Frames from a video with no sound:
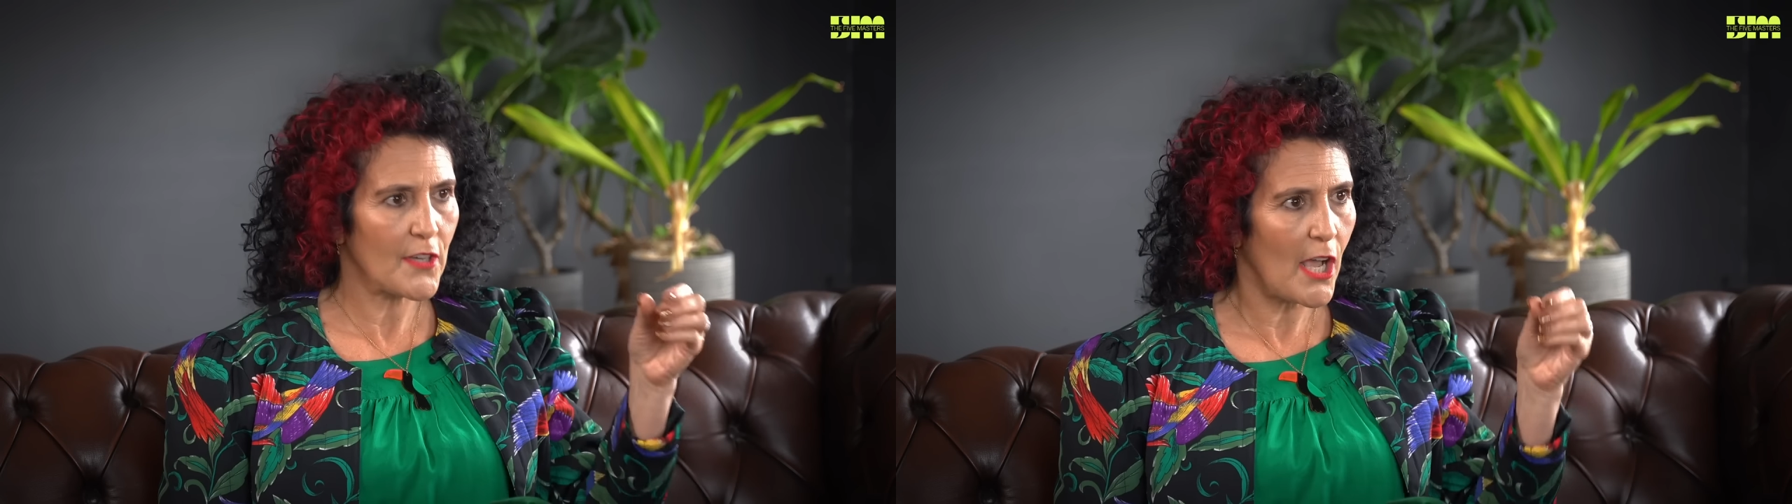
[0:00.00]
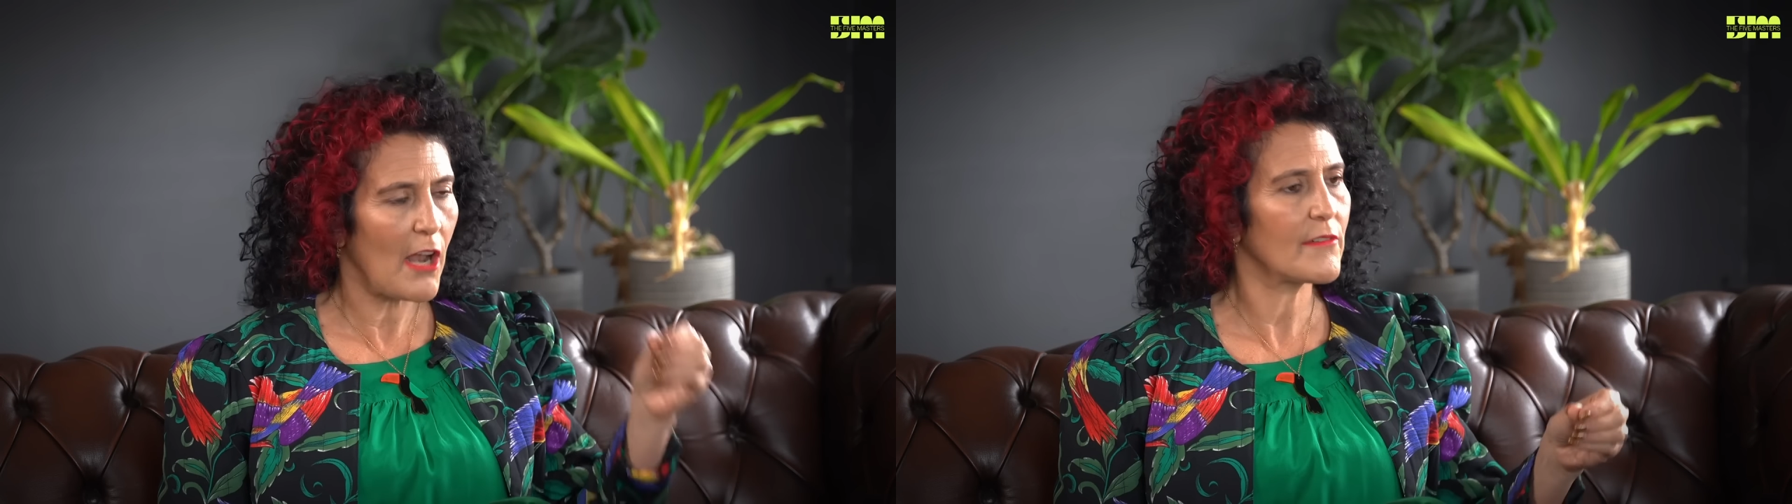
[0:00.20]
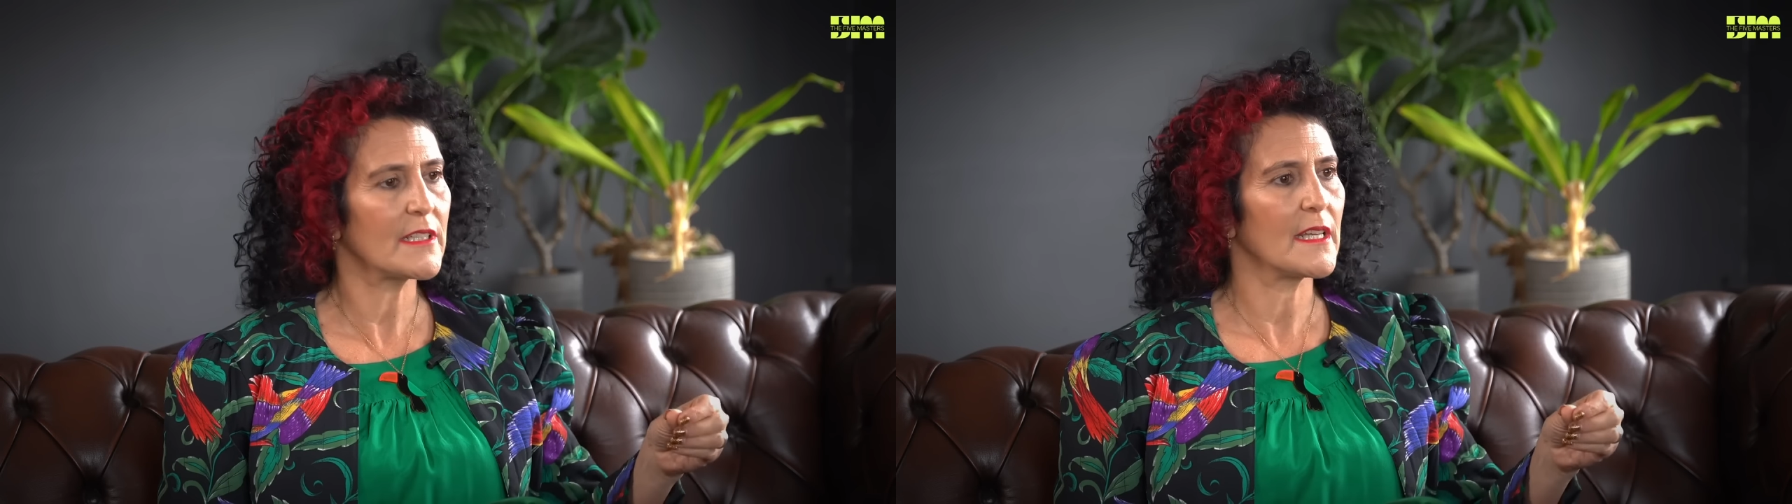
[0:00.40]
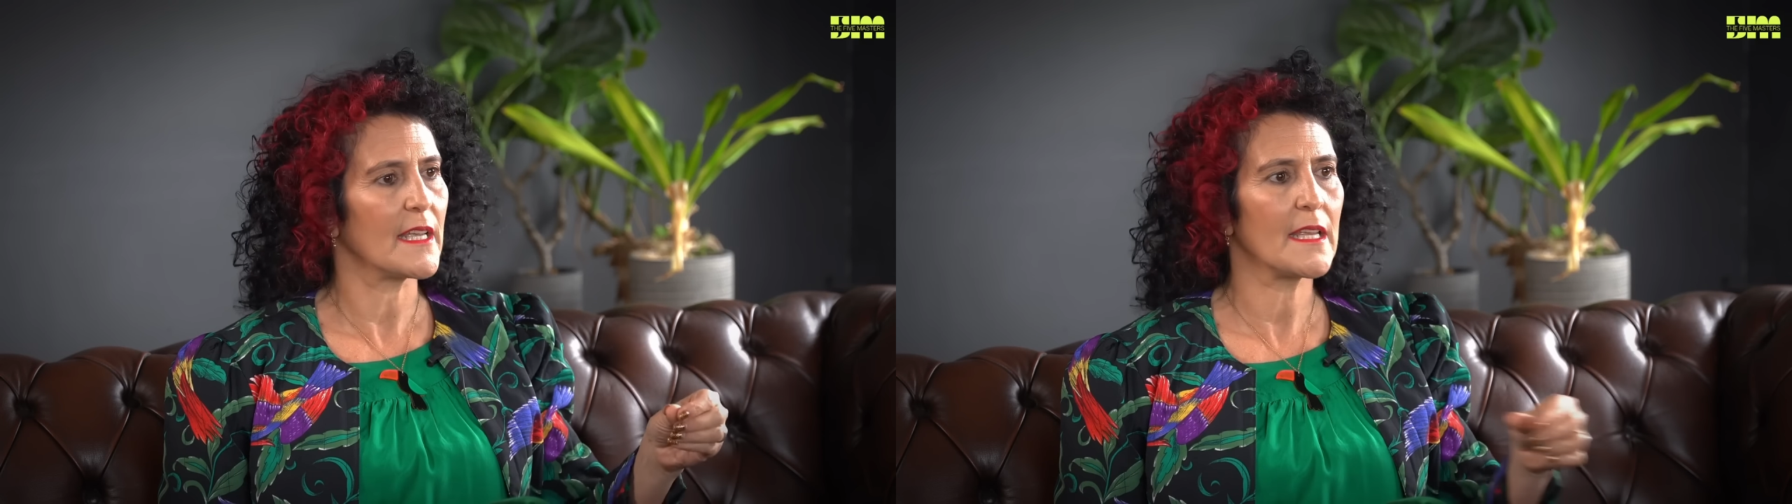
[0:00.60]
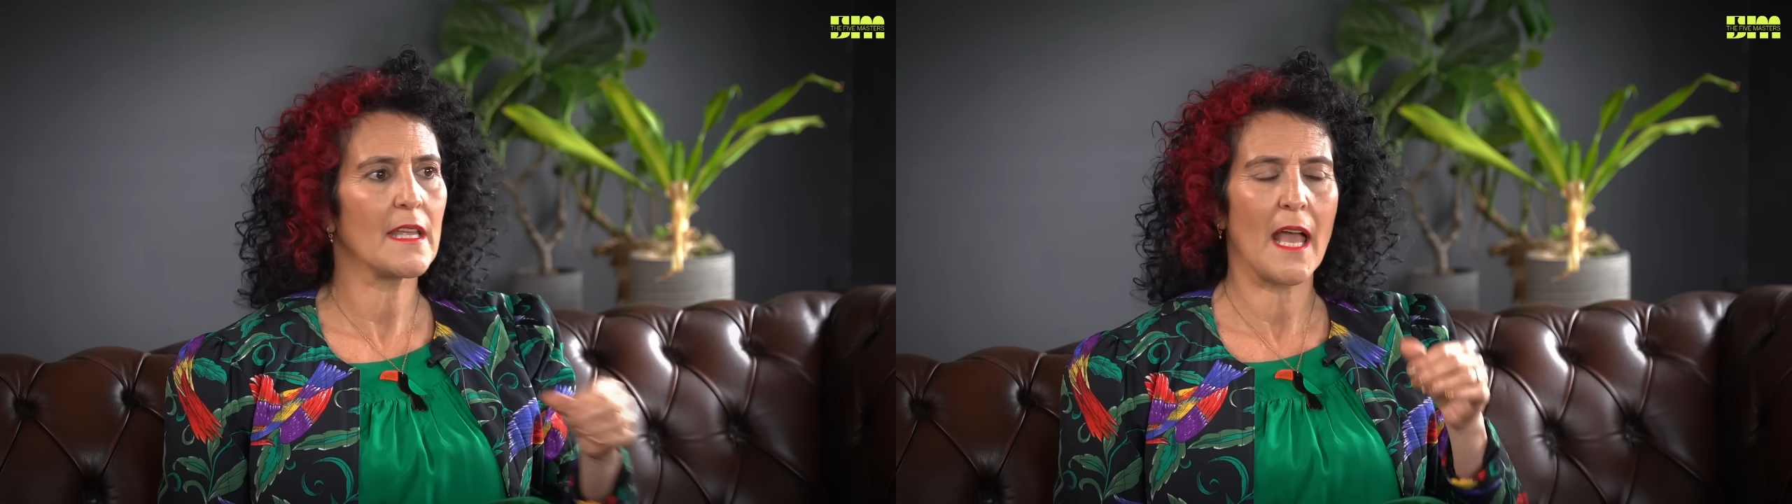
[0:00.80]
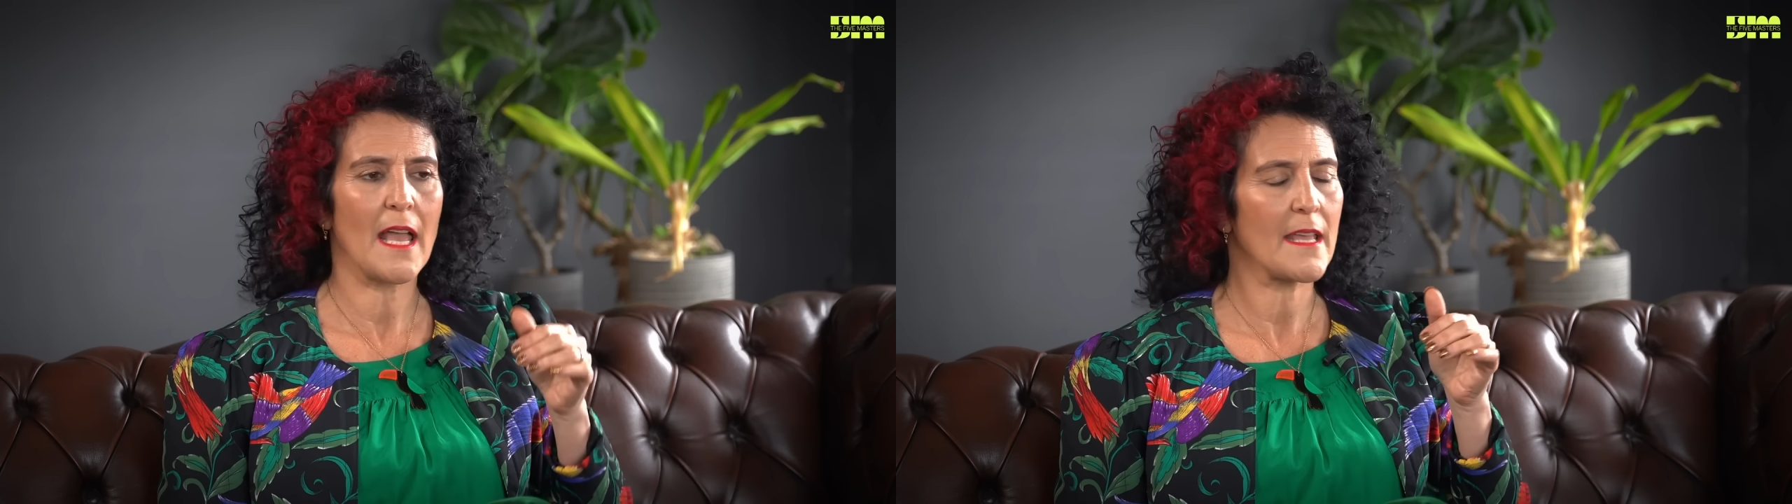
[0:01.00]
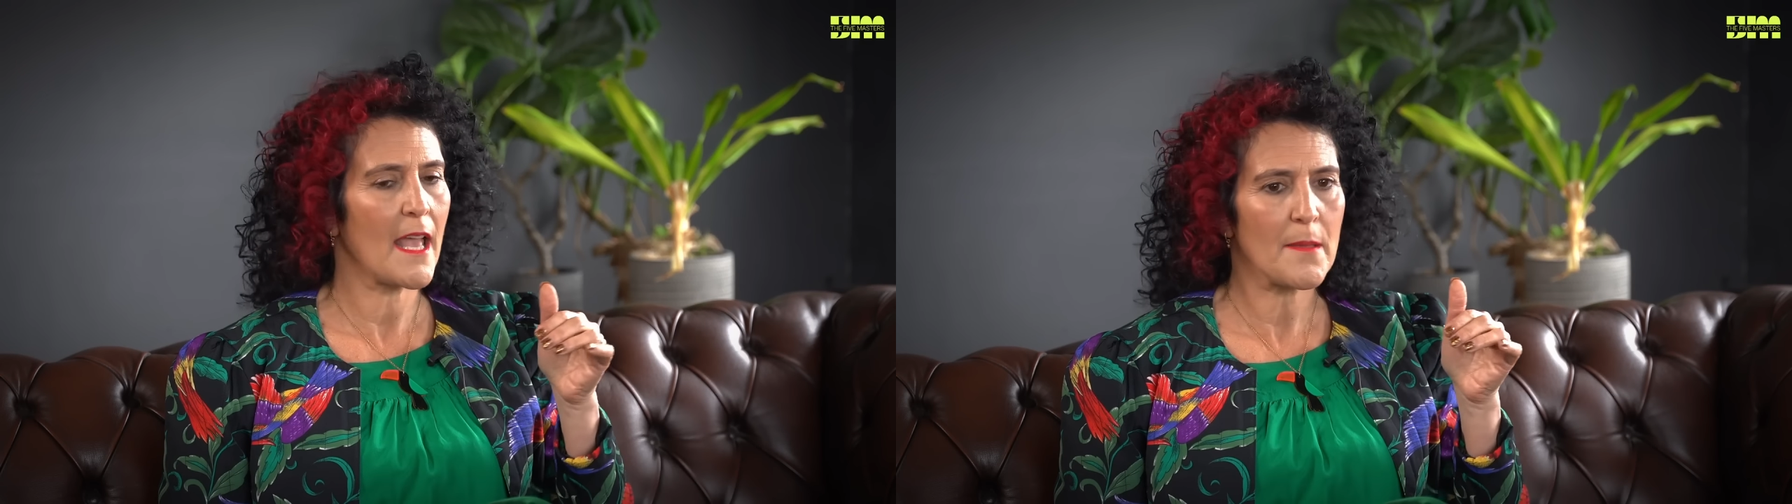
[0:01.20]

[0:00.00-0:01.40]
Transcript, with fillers: currently, a,